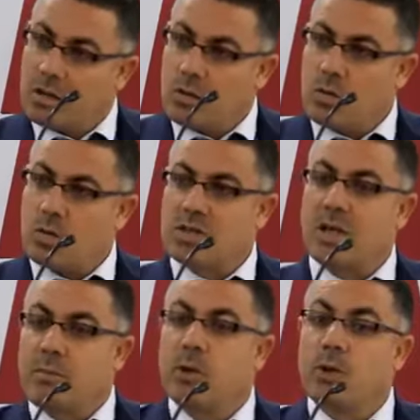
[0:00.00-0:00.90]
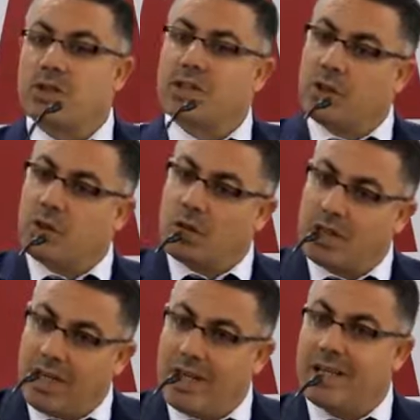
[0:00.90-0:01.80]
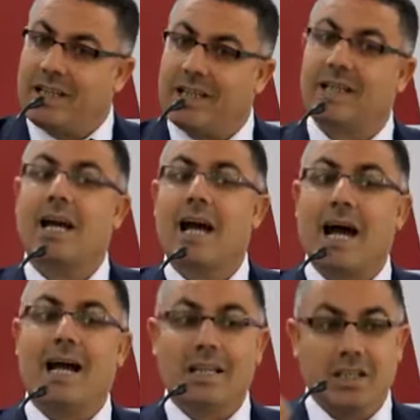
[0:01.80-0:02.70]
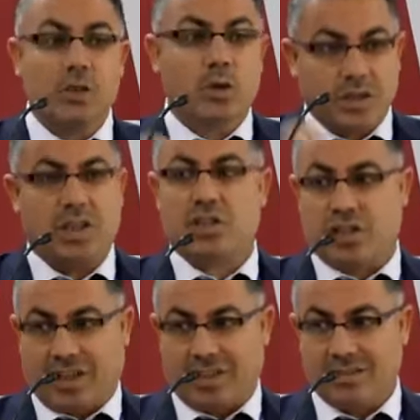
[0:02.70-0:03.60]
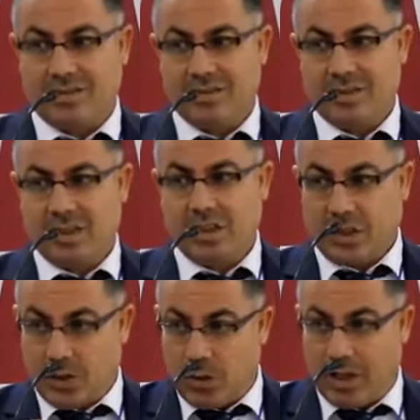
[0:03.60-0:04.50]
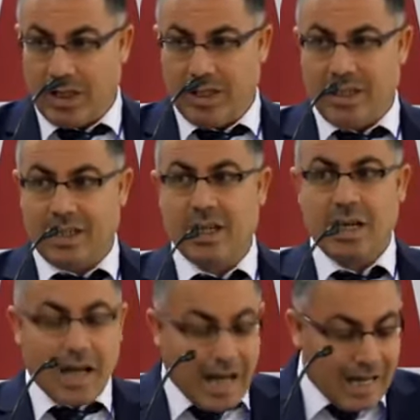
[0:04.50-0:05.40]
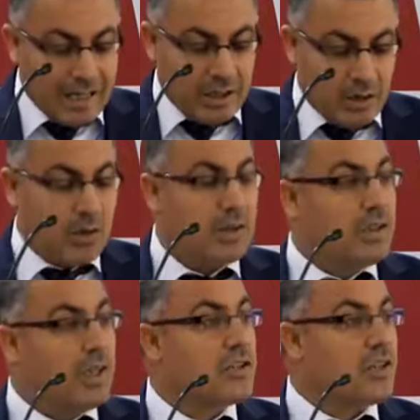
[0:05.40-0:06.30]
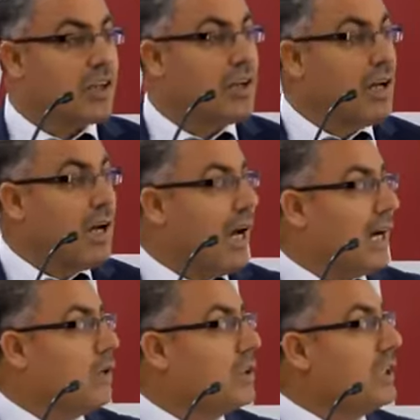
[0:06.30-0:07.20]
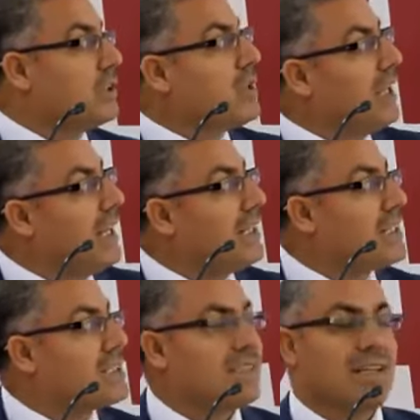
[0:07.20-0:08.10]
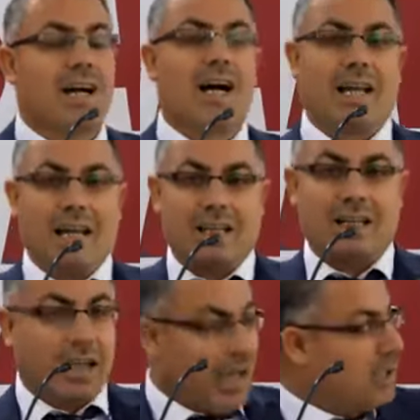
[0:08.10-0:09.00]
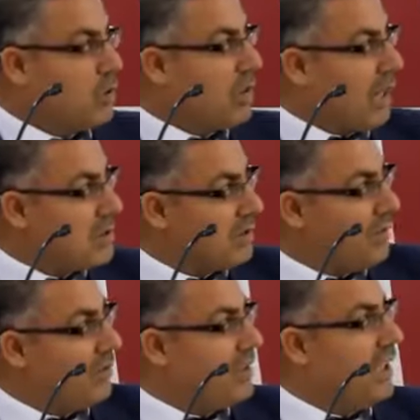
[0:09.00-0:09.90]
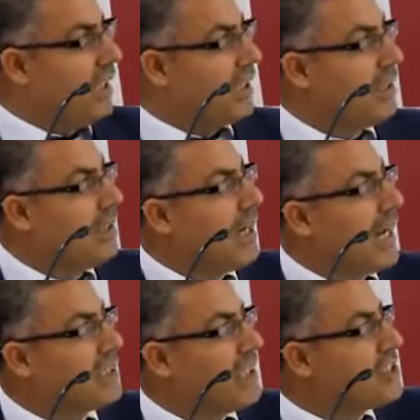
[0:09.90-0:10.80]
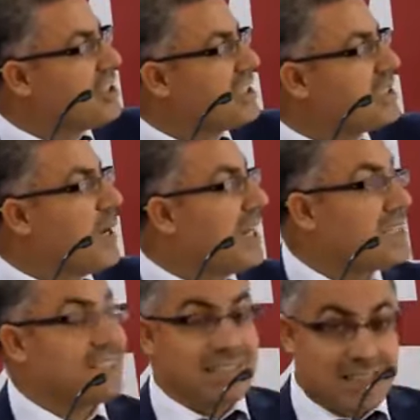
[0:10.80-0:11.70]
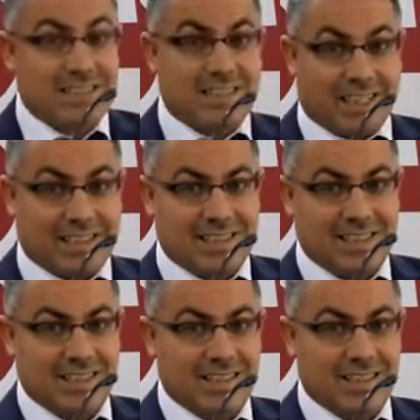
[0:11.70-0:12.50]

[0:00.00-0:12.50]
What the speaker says: to support your learning and your teaching. Your learning and your teaching. According to the latest, again in 2015, attention span statistics,